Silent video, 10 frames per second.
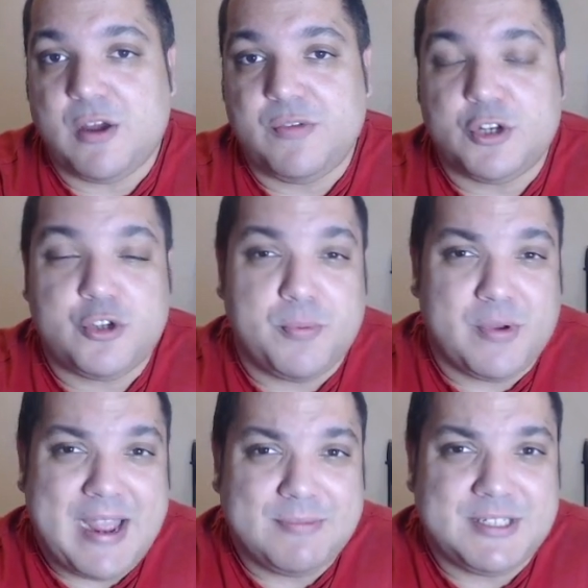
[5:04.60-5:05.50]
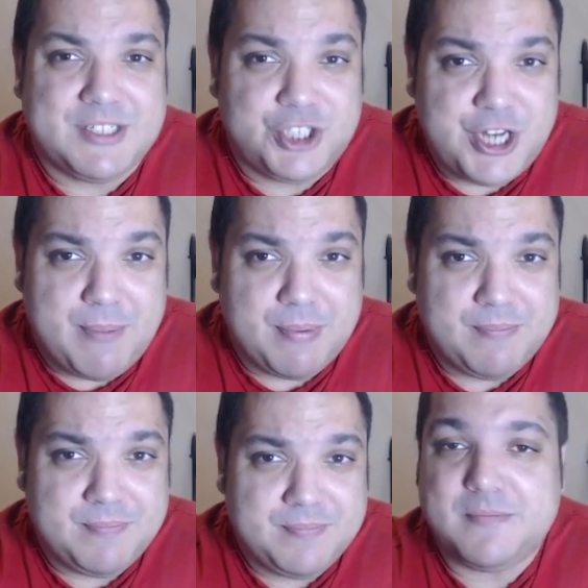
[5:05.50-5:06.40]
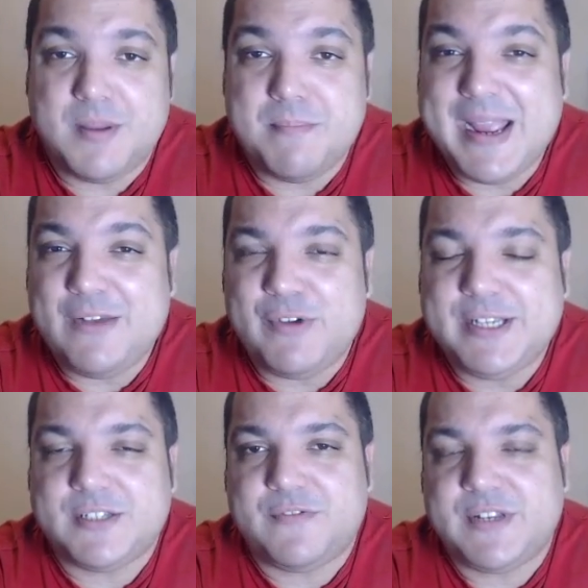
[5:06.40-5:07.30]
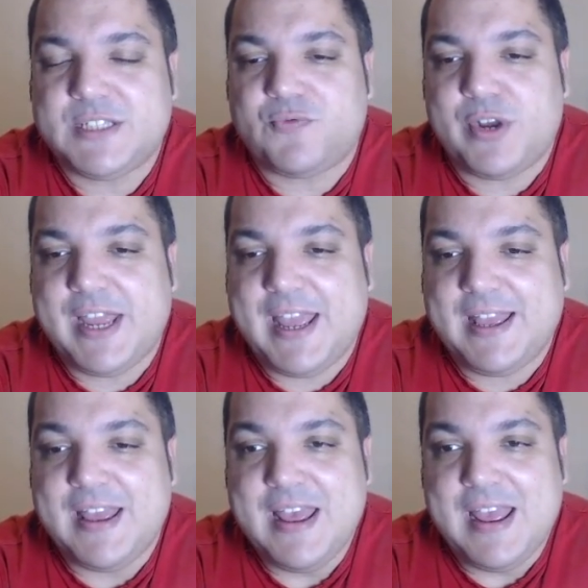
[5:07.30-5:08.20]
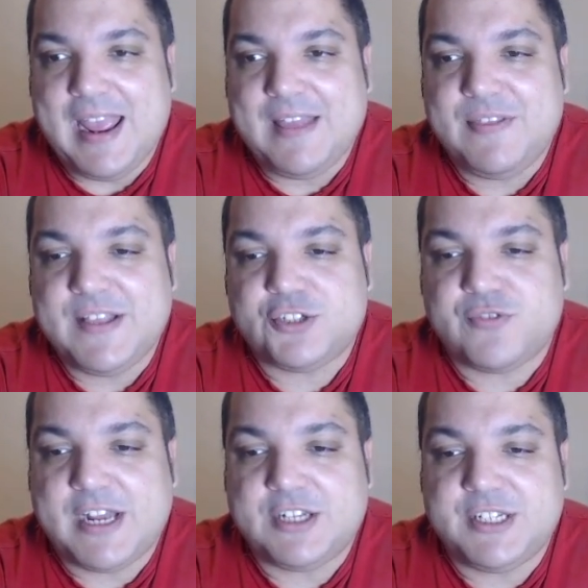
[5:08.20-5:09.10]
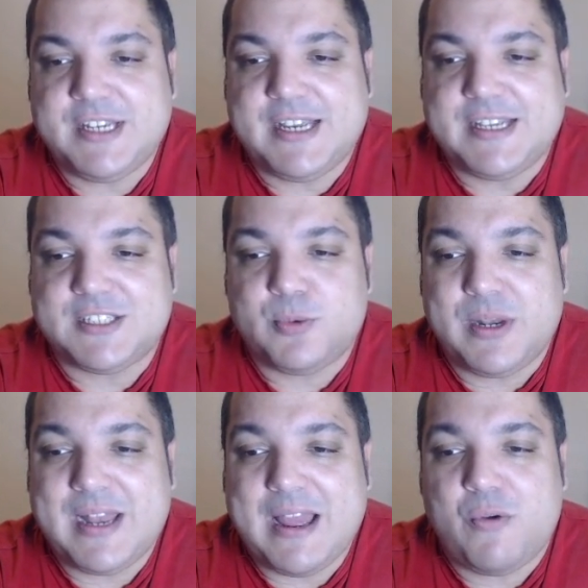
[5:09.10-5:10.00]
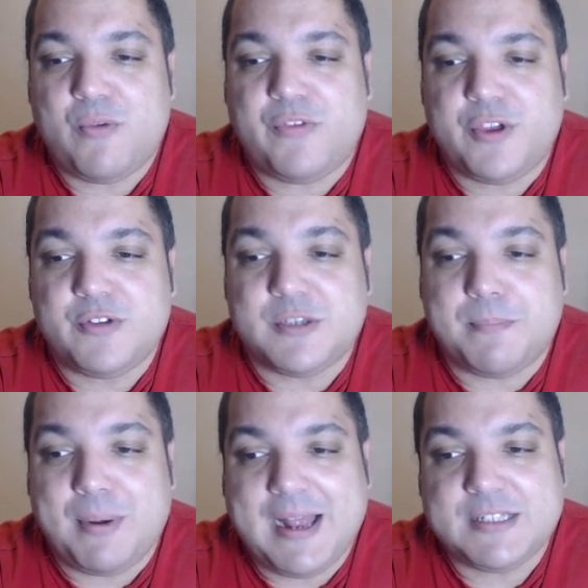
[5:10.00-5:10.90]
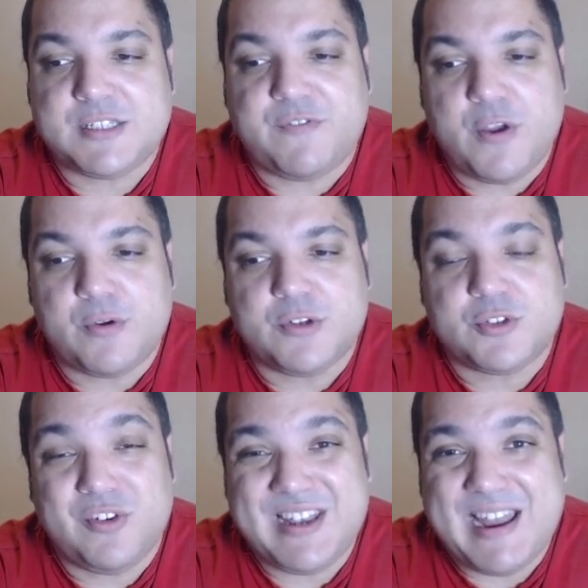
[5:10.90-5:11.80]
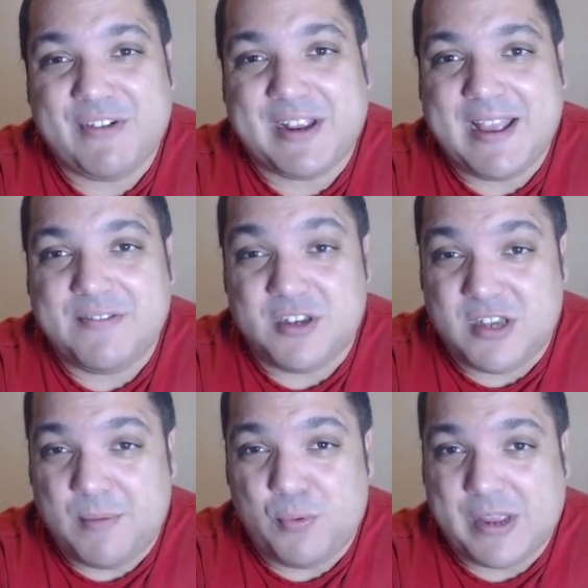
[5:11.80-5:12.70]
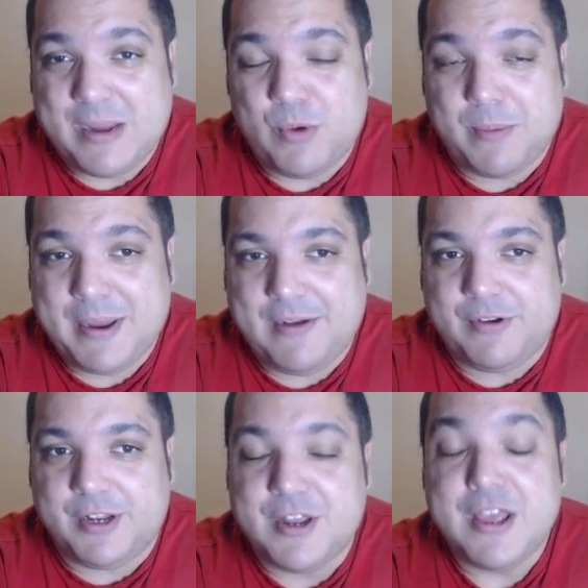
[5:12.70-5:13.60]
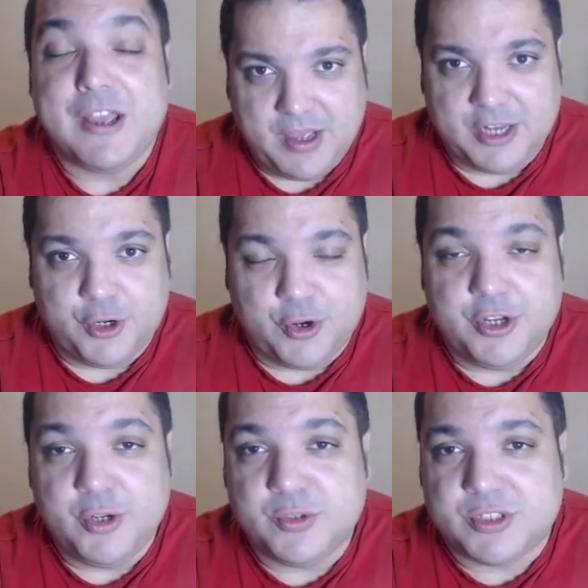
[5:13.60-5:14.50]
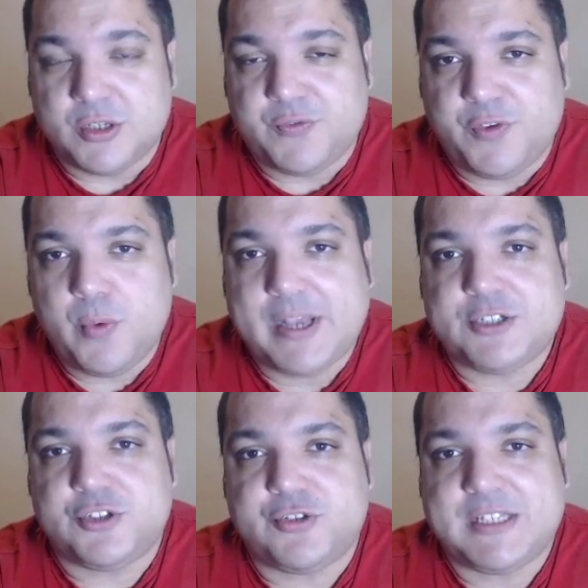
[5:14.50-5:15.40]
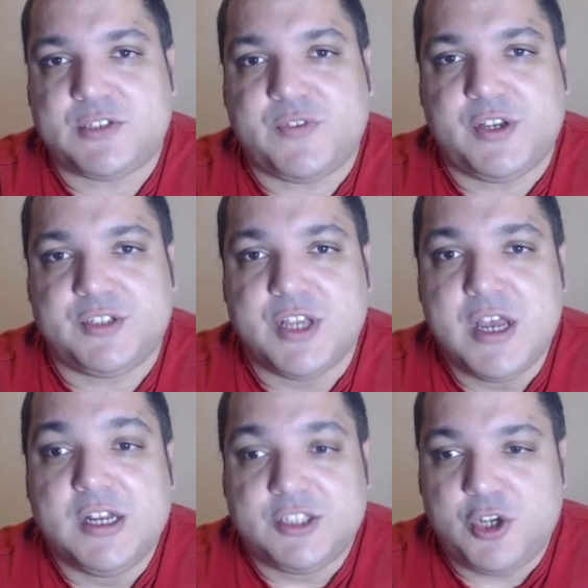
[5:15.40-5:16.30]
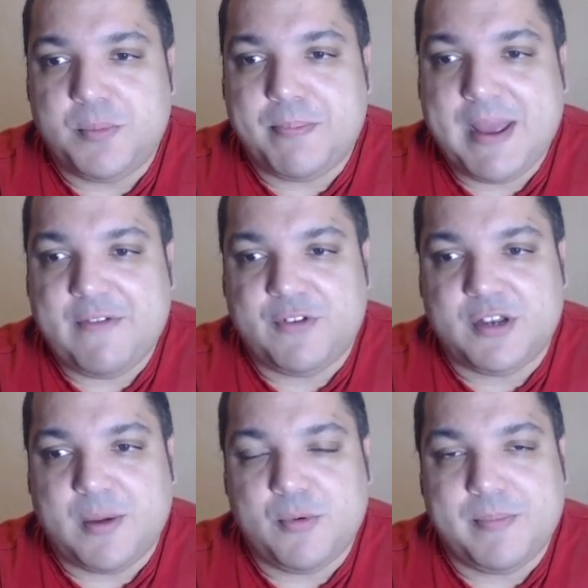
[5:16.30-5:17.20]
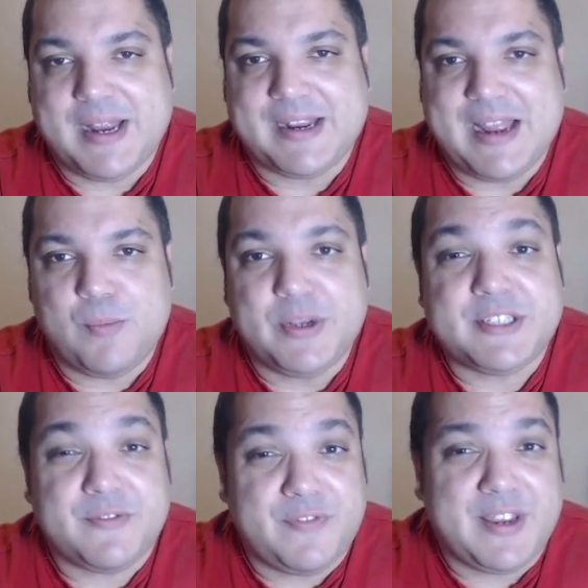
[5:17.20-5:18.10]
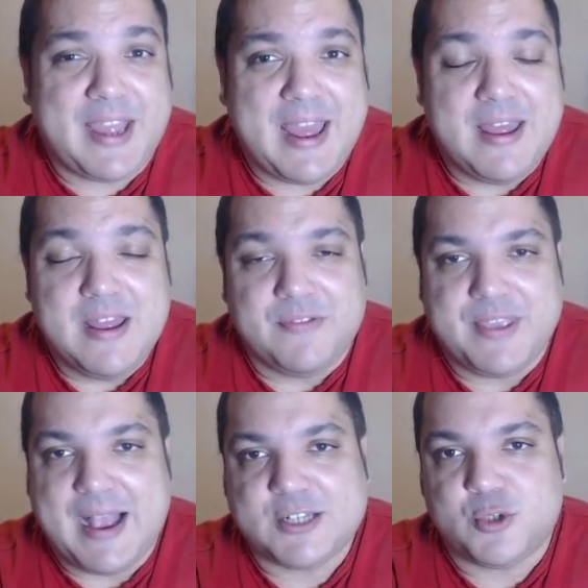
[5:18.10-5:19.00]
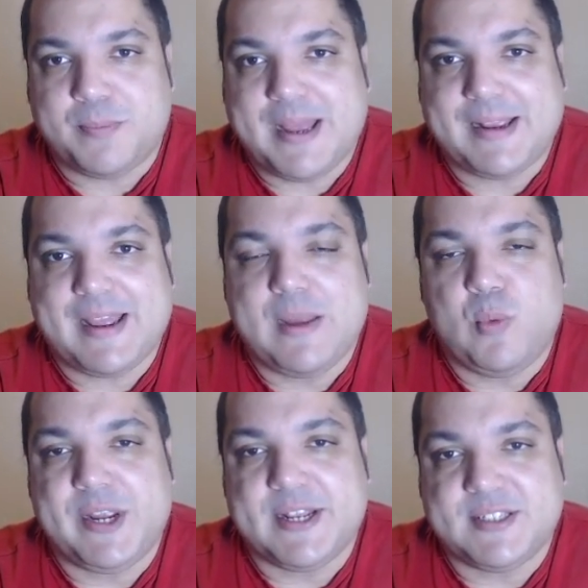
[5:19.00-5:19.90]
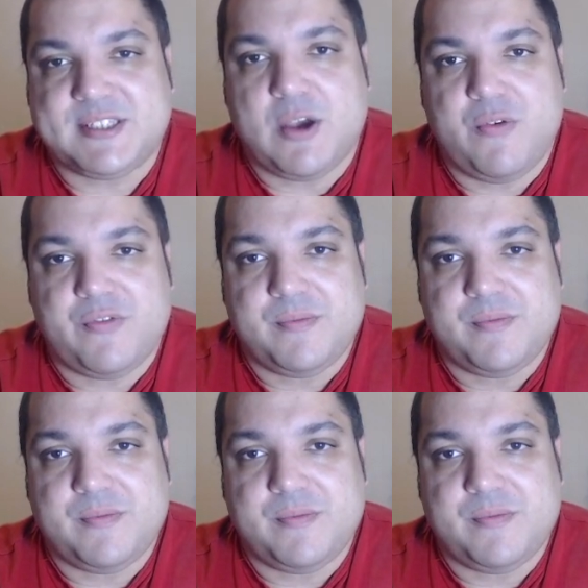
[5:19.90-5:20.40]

own the triple captain chip. The main reason for this free hit in this strategy is to allow for you to plan to focus on navigating the double game week period, and you can use those few extra transfers to prepare for the double and blank game weeks and forget the actual blank game week itself.